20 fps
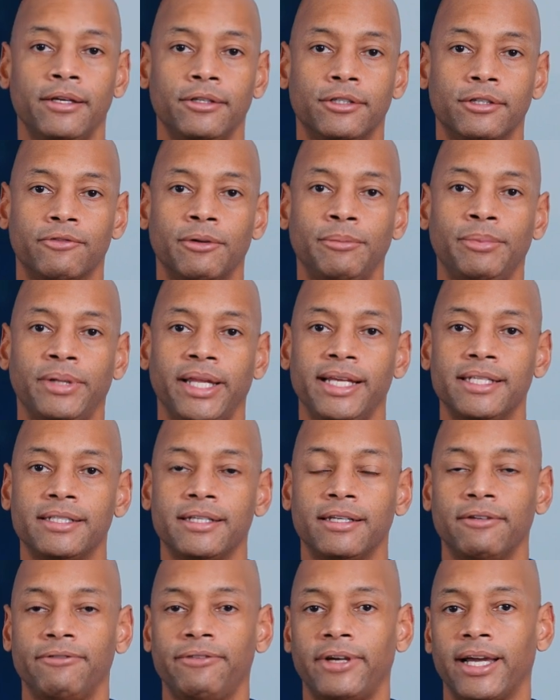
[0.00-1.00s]
to replace
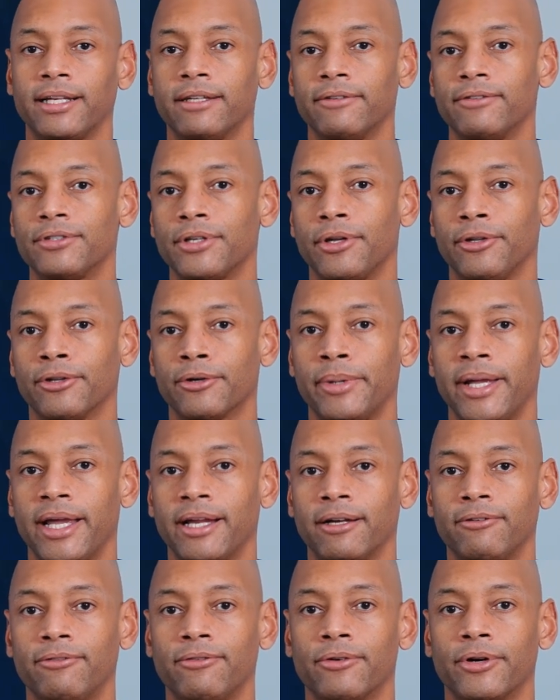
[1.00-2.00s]
a defective solar
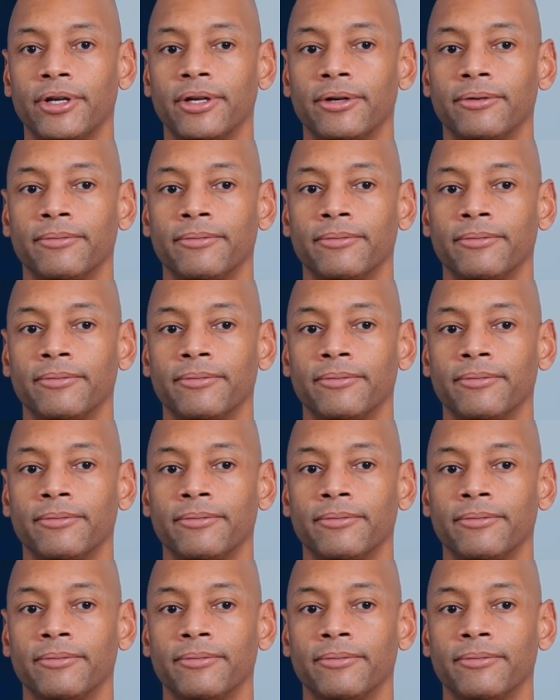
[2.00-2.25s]
panel for